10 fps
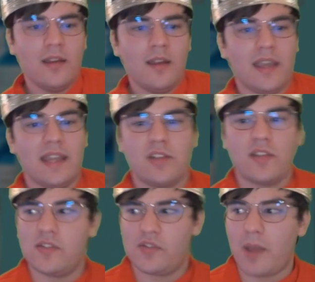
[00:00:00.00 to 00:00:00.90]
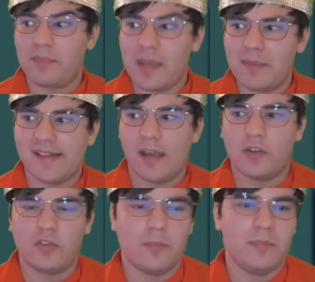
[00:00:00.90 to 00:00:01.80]
It doesn't stop damage
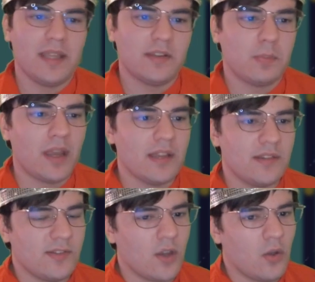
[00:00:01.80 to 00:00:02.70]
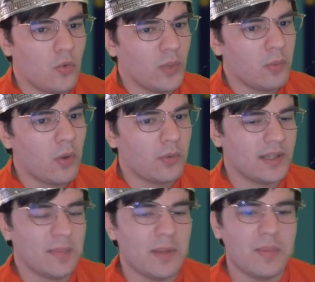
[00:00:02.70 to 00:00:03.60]
counters from being spread, so we won't
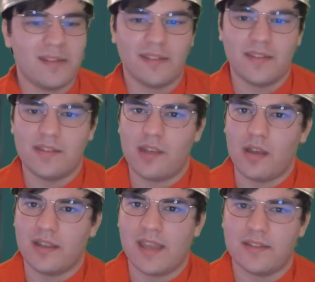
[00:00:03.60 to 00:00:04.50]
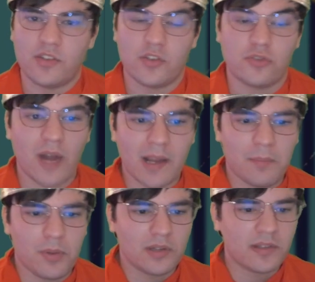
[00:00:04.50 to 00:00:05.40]
really be benching this against
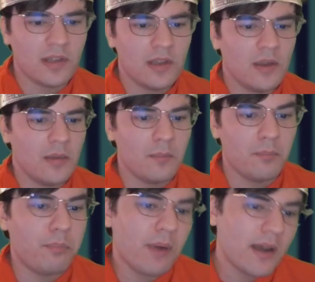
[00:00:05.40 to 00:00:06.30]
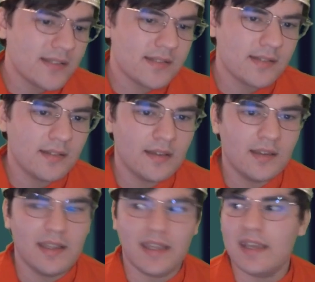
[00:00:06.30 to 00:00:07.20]
Dragapult, but
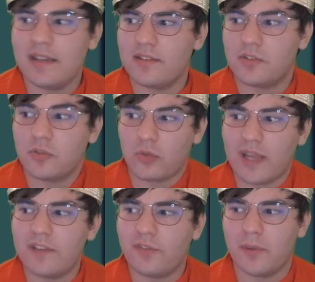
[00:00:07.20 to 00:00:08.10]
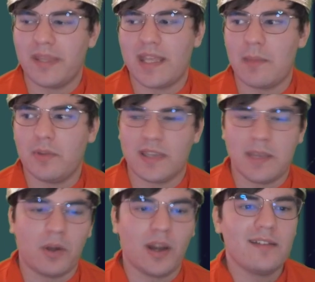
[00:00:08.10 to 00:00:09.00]
it is great for being able to
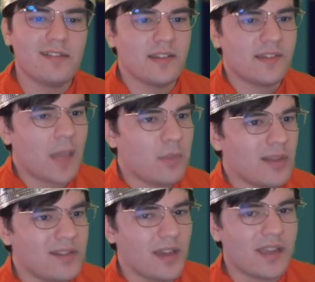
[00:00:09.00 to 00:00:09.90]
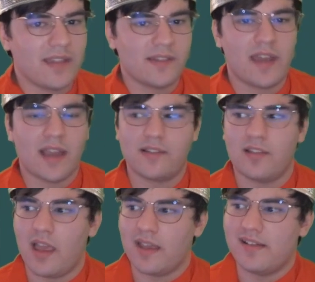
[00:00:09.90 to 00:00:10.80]
keep our engine established against decks
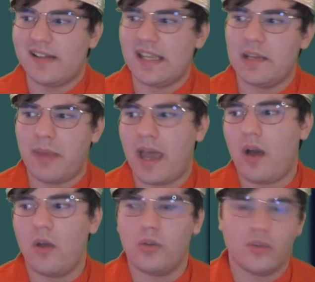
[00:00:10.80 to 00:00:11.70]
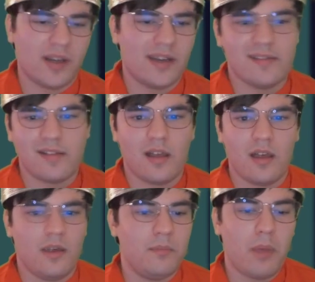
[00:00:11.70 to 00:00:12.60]
like Chien-Pao,
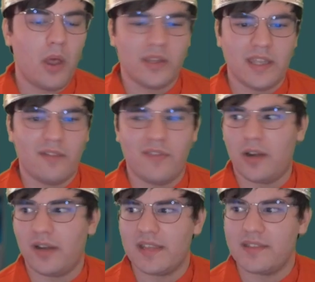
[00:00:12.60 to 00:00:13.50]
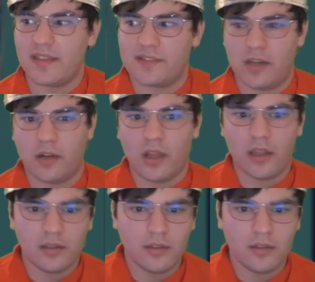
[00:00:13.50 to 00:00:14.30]
Greninja, Palkia variants, etc.